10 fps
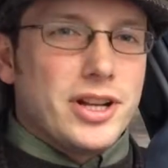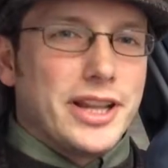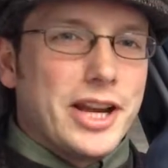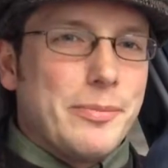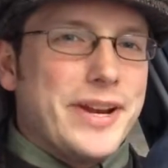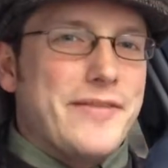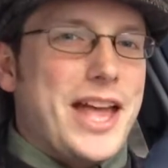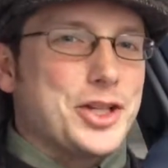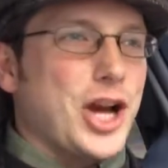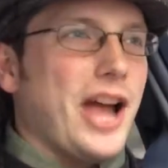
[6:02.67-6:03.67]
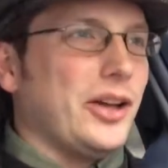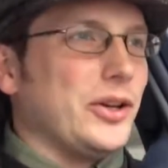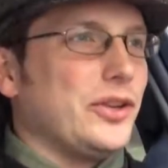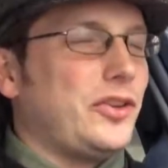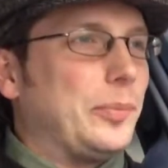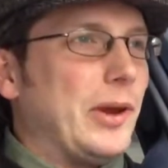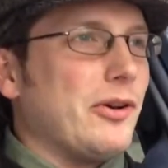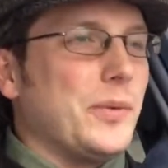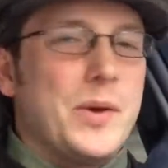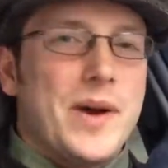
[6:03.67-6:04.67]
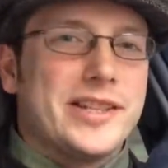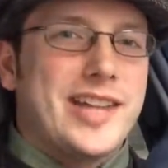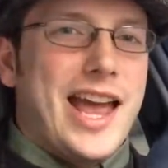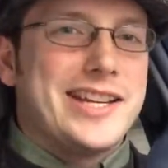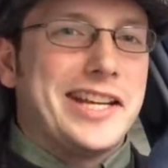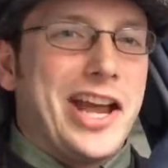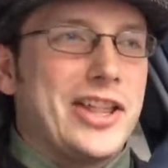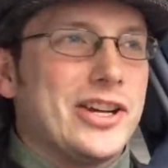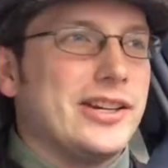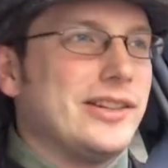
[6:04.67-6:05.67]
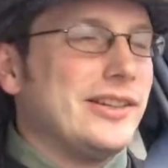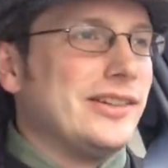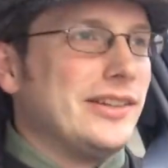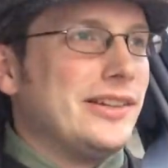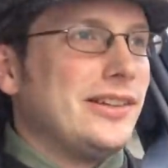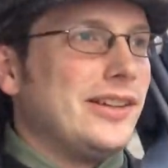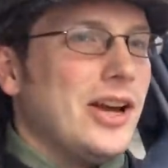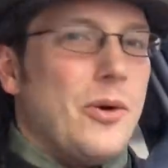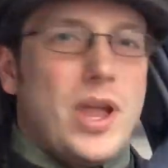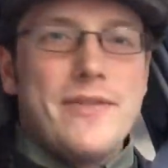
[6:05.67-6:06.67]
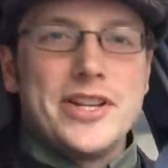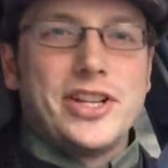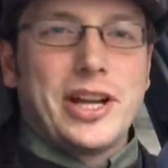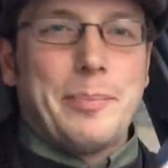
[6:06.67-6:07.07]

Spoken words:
a little bit of that childhood spirit we once had together. We even took a